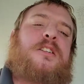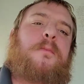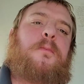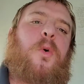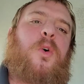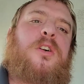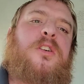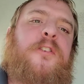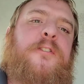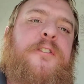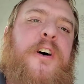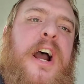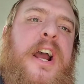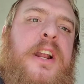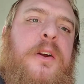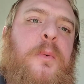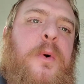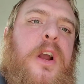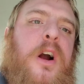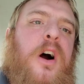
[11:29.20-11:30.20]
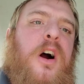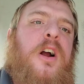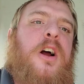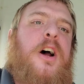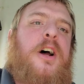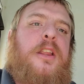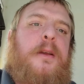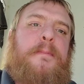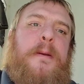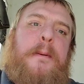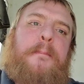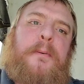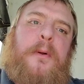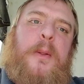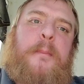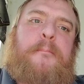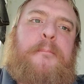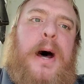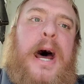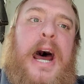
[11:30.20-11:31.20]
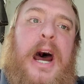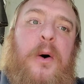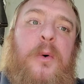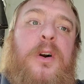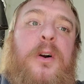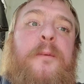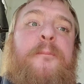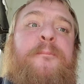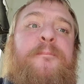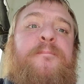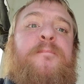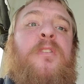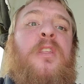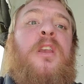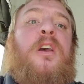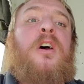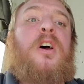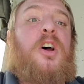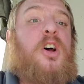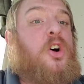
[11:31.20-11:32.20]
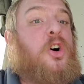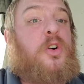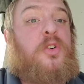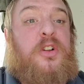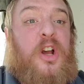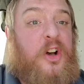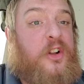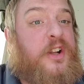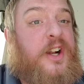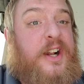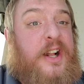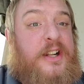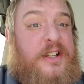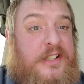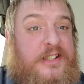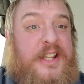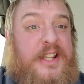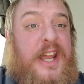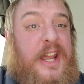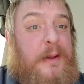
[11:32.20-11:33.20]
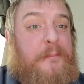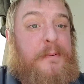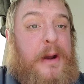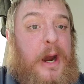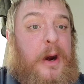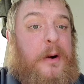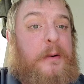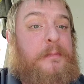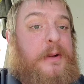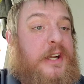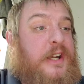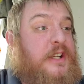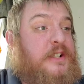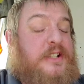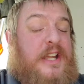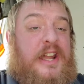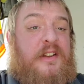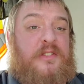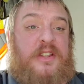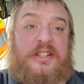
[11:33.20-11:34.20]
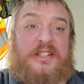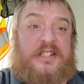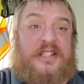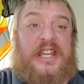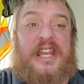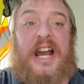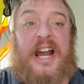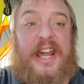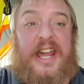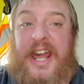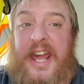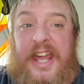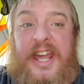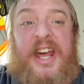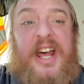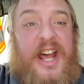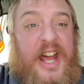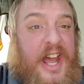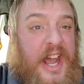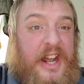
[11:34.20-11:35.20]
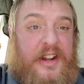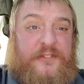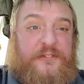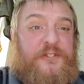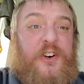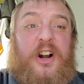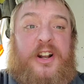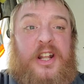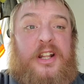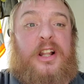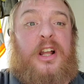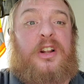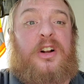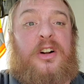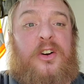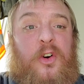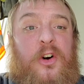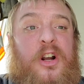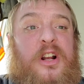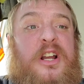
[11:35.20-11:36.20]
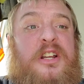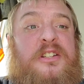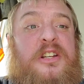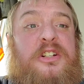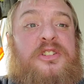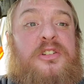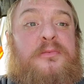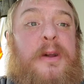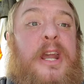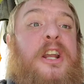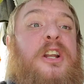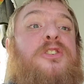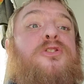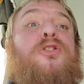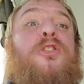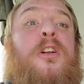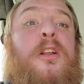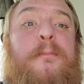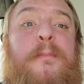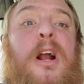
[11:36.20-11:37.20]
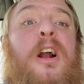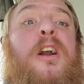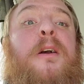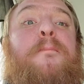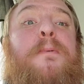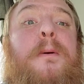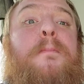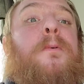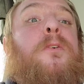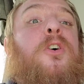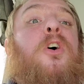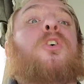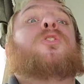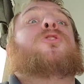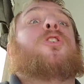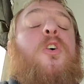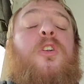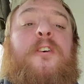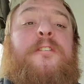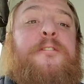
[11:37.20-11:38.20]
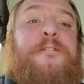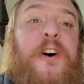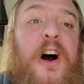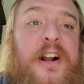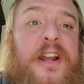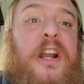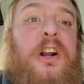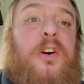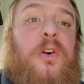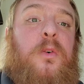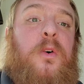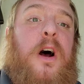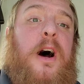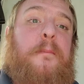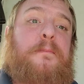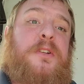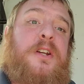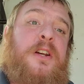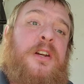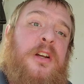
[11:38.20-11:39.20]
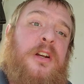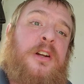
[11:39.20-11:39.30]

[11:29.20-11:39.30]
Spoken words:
the more divided we are, the people in power, who know they're going to stay in power because they have the CIA and fucking other organizations making sure the American people don't know they're fucking corrupt,